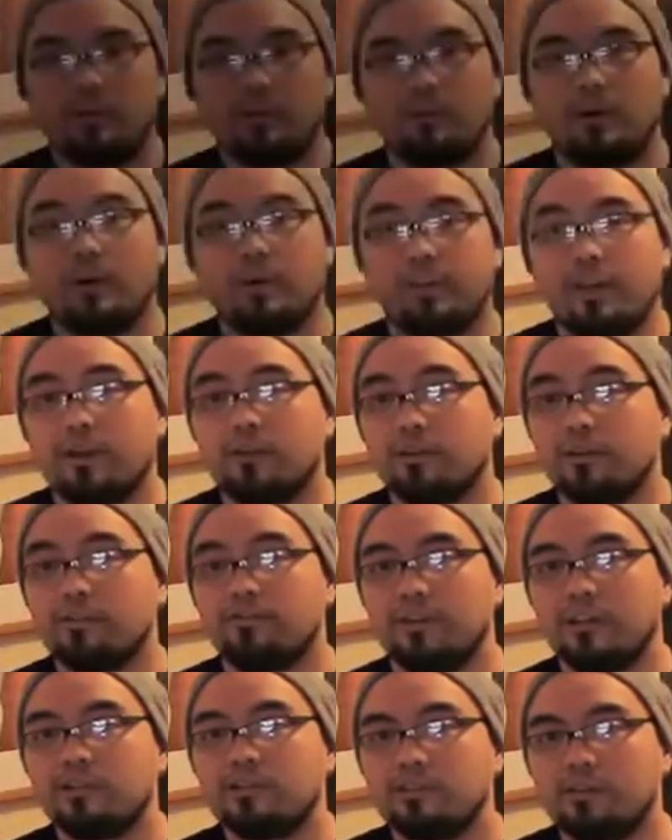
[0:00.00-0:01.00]
I want to thank Chris
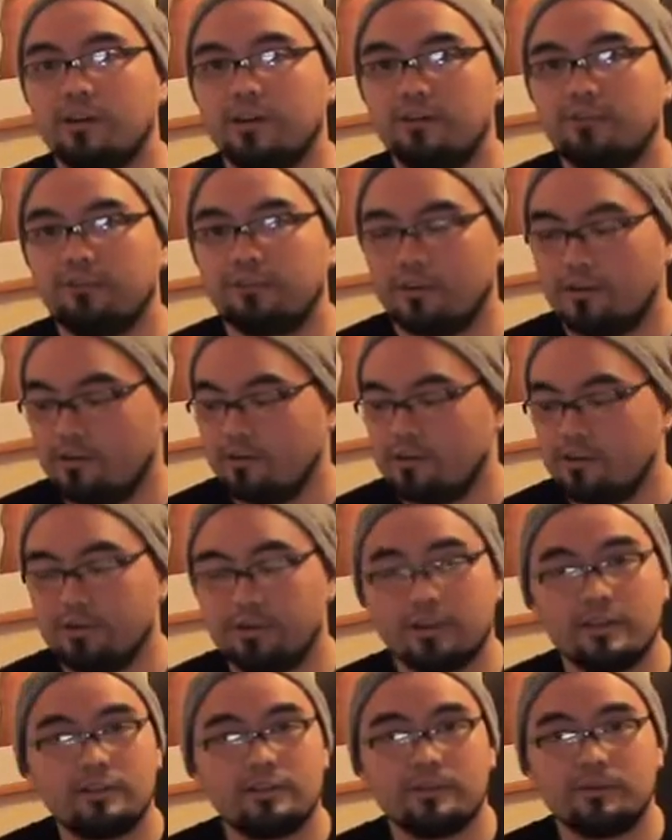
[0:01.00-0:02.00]
Ventura for
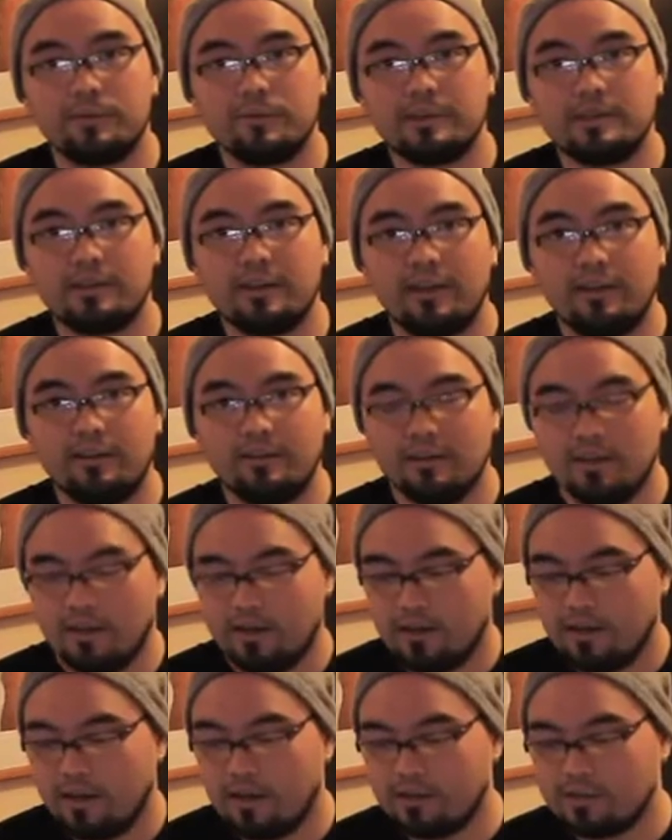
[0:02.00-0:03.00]
doing this thing with me today,
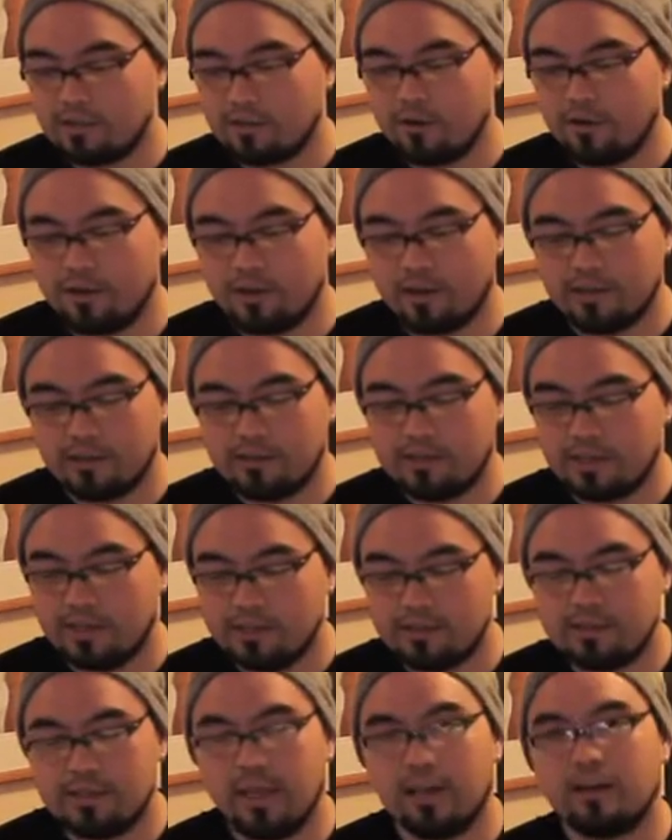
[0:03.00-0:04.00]
showing us
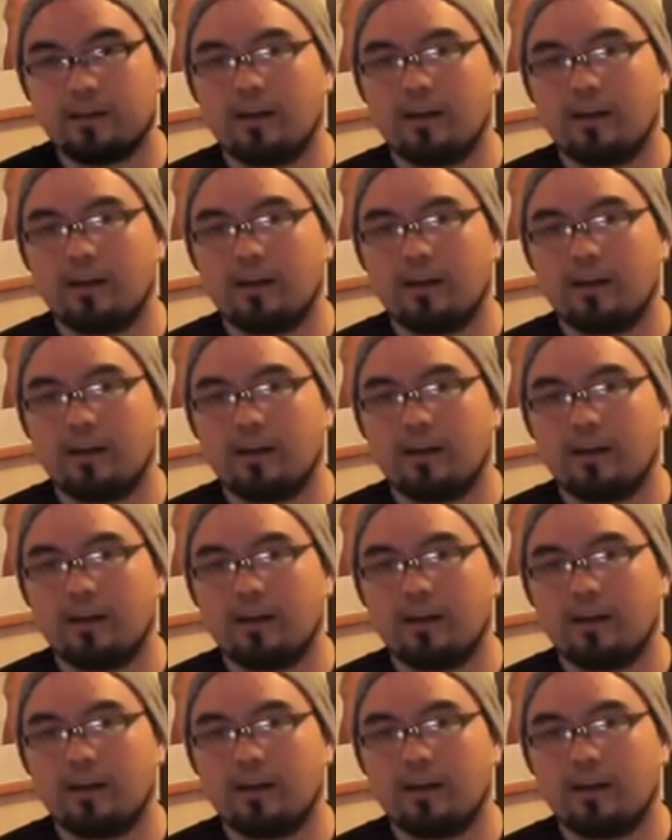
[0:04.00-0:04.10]
his take